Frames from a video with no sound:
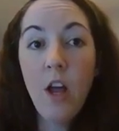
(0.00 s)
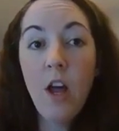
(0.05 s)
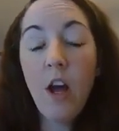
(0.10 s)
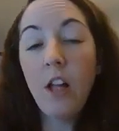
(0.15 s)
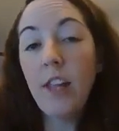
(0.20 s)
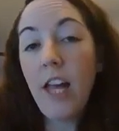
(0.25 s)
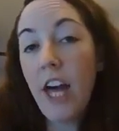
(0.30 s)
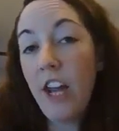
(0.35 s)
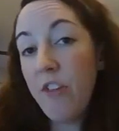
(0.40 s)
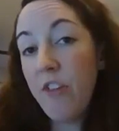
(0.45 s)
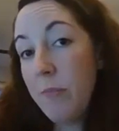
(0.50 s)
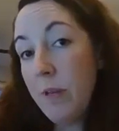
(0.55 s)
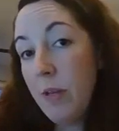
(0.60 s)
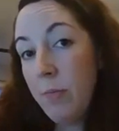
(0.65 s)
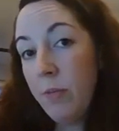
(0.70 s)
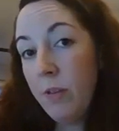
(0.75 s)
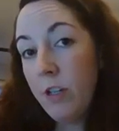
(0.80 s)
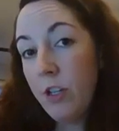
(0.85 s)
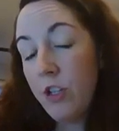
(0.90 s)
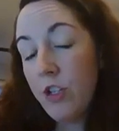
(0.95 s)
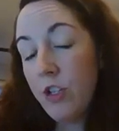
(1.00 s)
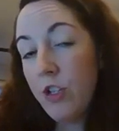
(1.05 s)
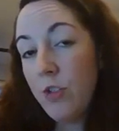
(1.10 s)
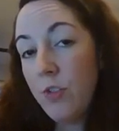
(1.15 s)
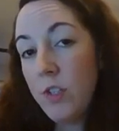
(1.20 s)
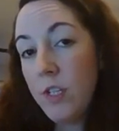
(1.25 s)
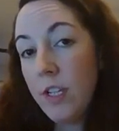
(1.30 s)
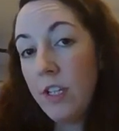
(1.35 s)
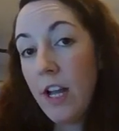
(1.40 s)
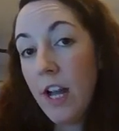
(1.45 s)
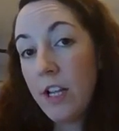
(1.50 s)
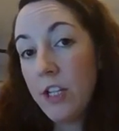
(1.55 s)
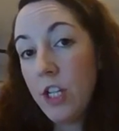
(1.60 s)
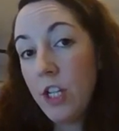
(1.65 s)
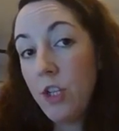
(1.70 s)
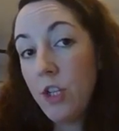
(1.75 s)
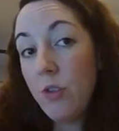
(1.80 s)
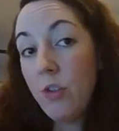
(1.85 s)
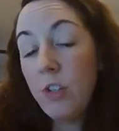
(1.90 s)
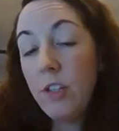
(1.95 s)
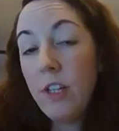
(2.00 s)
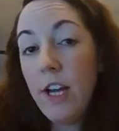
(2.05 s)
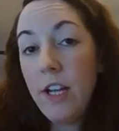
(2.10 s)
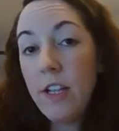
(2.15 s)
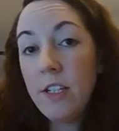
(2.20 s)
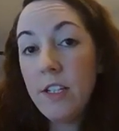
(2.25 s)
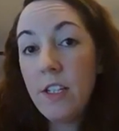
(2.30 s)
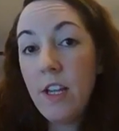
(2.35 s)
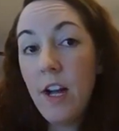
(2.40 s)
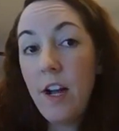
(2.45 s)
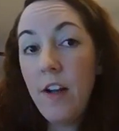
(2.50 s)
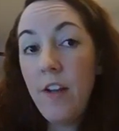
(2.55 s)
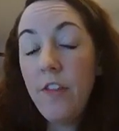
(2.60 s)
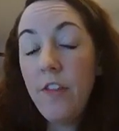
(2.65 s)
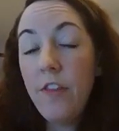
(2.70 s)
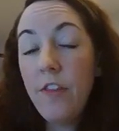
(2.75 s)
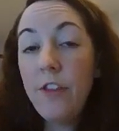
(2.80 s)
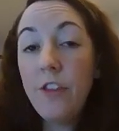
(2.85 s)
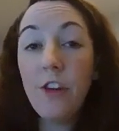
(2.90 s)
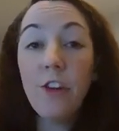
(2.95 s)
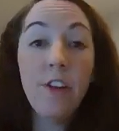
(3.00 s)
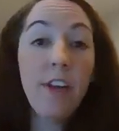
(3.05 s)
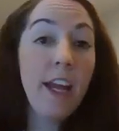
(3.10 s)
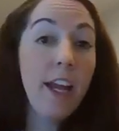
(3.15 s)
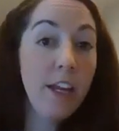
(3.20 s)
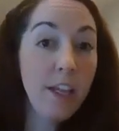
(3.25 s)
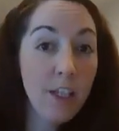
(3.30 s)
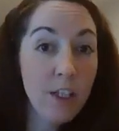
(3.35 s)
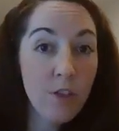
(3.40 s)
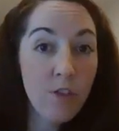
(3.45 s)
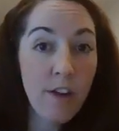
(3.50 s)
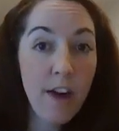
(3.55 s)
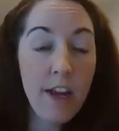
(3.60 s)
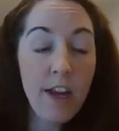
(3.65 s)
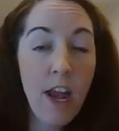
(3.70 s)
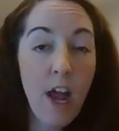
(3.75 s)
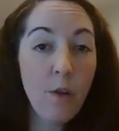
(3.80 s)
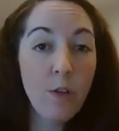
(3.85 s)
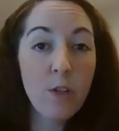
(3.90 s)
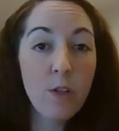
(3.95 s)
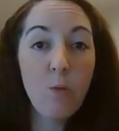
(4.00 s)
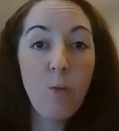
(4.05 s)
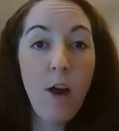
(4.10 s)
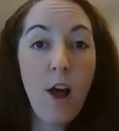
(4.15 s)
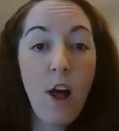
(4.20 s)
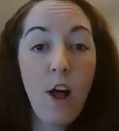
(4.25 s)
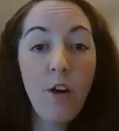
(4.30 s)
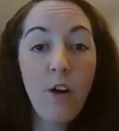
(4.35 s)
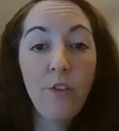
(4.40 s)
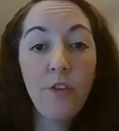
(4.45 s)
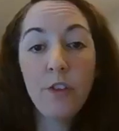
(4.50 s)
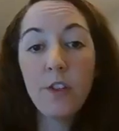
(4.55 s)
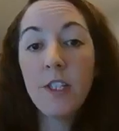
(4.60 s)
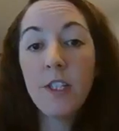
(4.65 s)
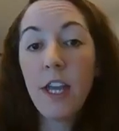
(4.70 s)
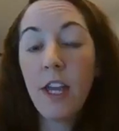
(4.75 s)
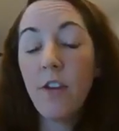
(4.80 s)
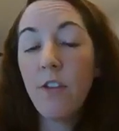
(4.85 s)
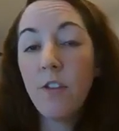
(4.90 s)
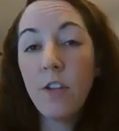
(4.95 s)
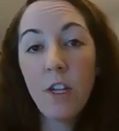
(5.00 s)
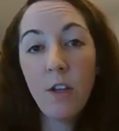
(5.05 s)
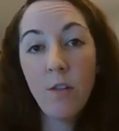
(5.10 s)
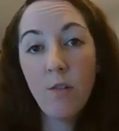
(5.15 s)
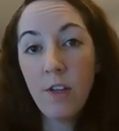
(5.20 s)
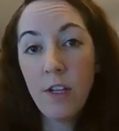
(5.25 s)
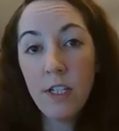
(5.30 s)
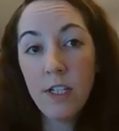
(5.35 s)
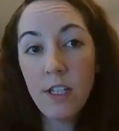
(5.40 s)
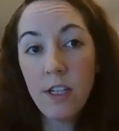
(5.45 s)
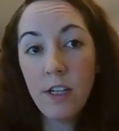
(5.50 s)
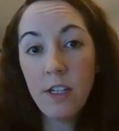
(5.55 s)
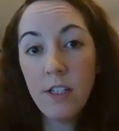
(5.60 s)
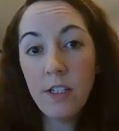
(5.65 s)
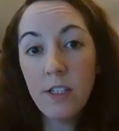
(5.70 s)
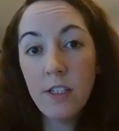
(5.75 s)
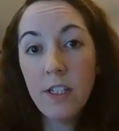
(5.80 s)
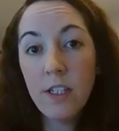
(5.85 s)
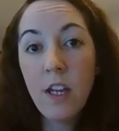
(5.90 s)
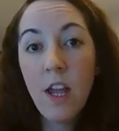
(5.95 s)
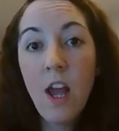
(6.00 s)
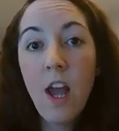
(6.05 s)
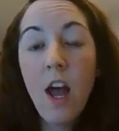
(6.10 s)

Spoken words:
A lot of people are choosing not to utilize their nannies right now as well for safety reasons.